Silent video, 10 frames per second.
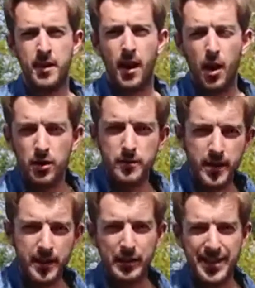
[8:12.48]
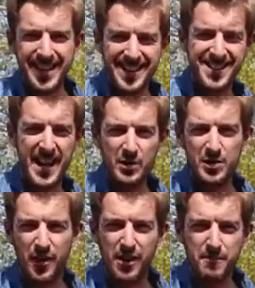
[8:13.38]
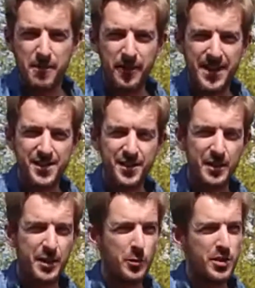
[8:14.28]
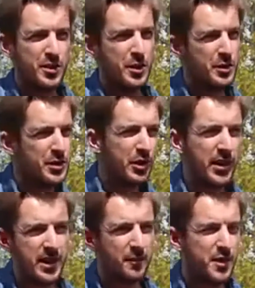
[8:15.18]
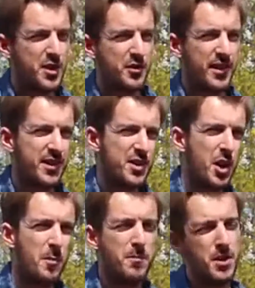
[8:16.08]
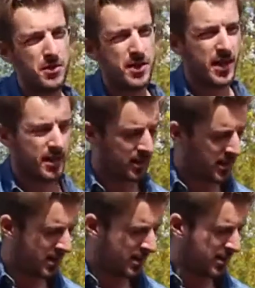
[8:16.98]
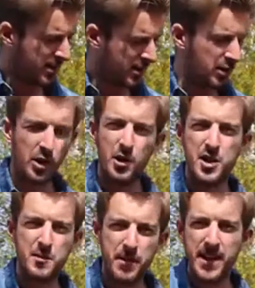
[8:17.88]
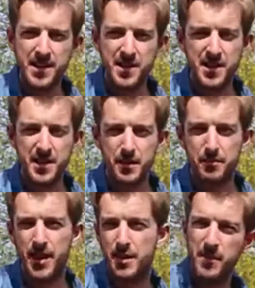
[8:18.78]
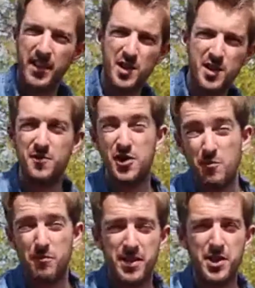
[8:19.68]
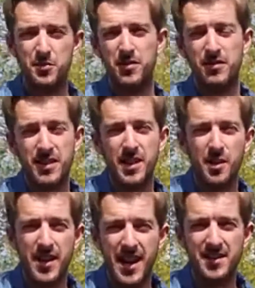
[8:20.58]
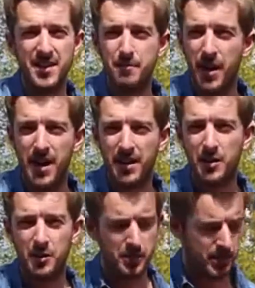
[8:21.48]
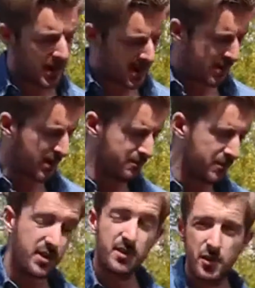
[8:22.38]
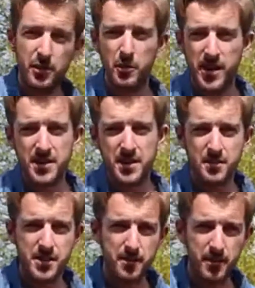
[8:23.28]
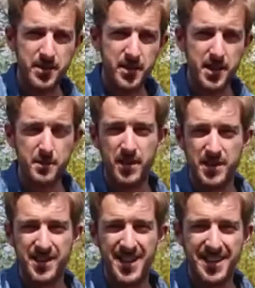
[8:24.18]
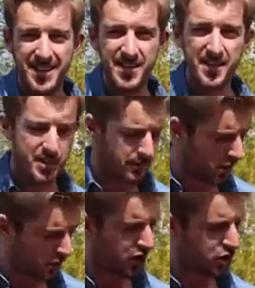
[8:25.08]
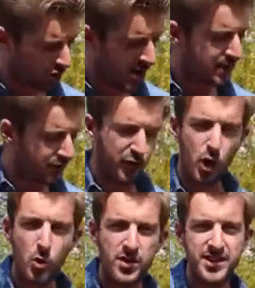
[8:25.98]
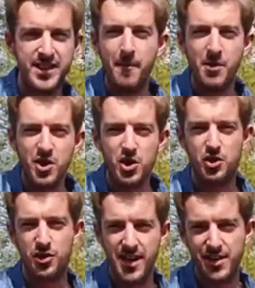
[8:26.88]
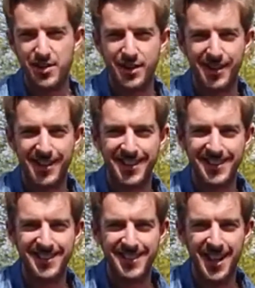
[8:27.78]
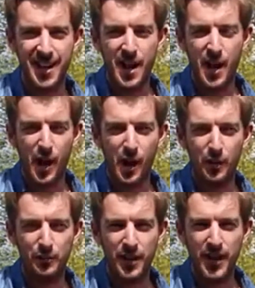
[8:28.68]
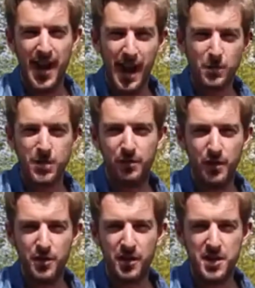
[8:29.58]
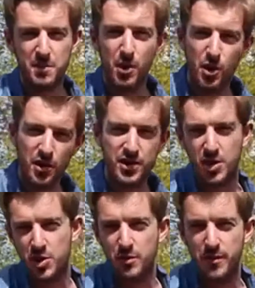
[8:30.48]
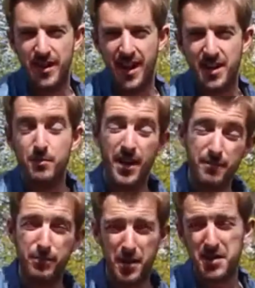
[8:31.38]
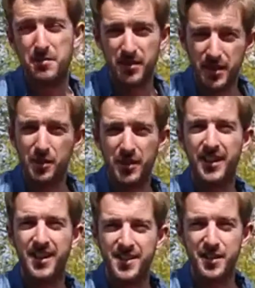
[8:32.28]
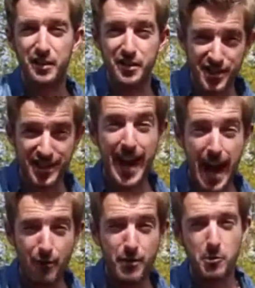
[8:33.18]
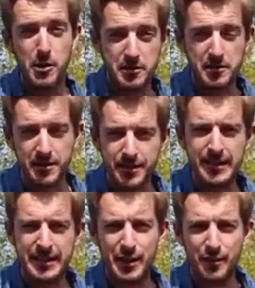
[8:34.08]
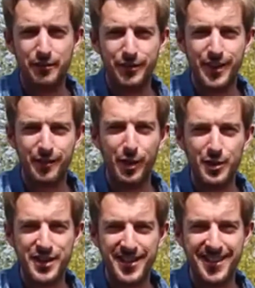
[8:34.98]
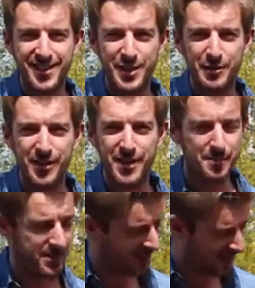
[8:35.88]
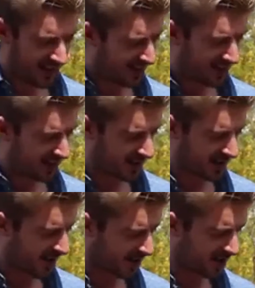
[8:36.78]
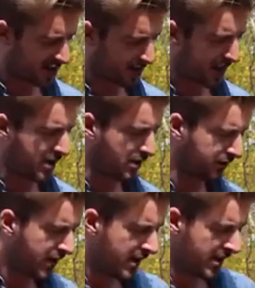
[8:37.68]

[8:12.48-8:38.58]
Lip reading: I hope you'll agree that sounds very professional, and there was no dulling of the strings or muting or spaces in the playing because of jumping to a nasty bar chord. There are other ways to do similar to this, but as I say, this is the most straightforward demonstration, at least, of how to focus more on your strumming hand by possibly looking into the scary world of alternate tunings. But as I say, it's such a payoff.